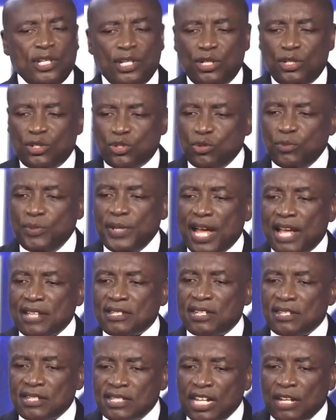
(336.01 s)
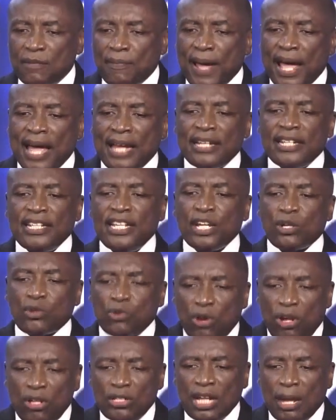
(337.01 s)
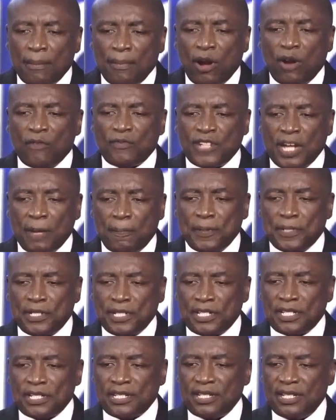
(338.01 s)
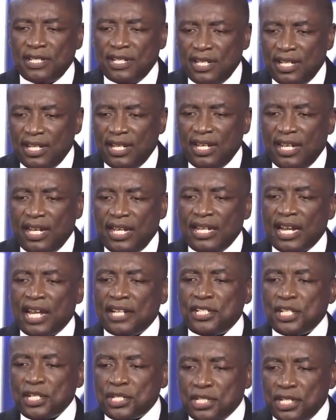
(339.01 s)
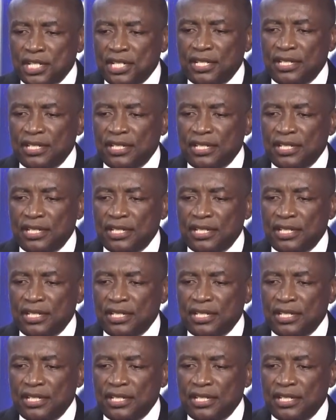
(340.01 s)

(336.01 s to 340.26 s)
to be assisted by an equal number of deputies in addition